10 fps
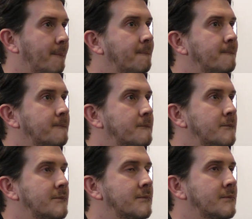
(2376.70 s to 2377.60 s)

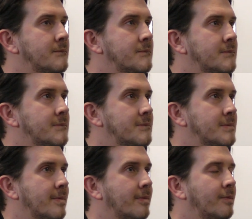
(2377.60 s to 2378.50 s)

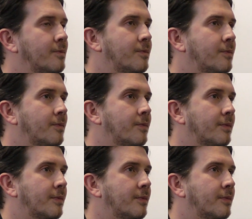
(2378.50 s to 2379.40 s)

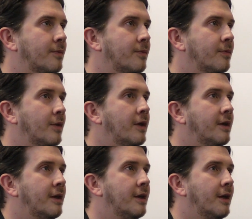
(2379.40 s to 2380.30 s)

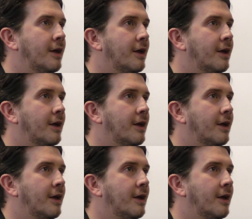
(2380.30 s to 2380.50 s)
Nothing is said.